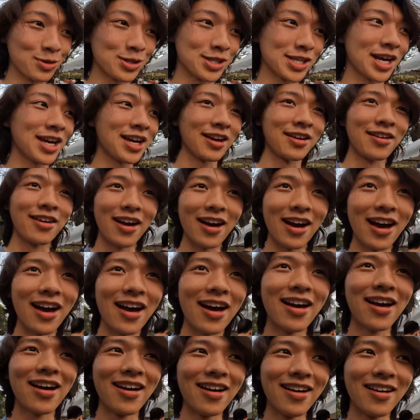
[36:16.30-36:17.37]
was saying. I
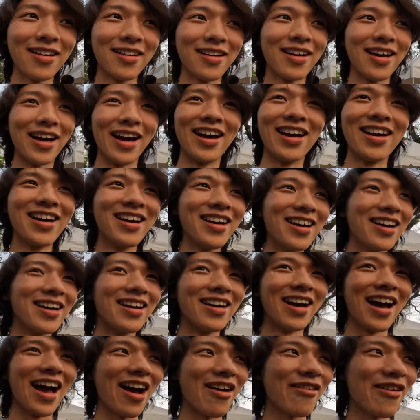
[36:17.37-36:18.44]

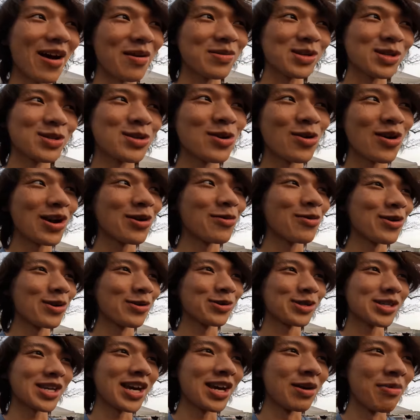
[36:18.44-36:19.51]
have absolutely no idea what he
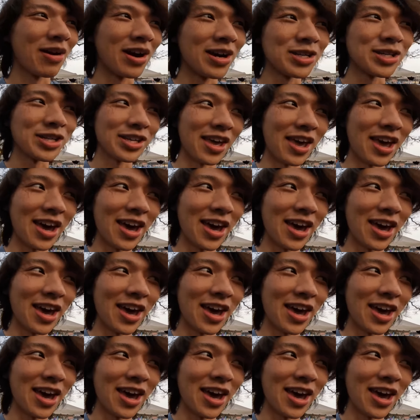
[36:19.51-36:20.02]
was saying, but he's.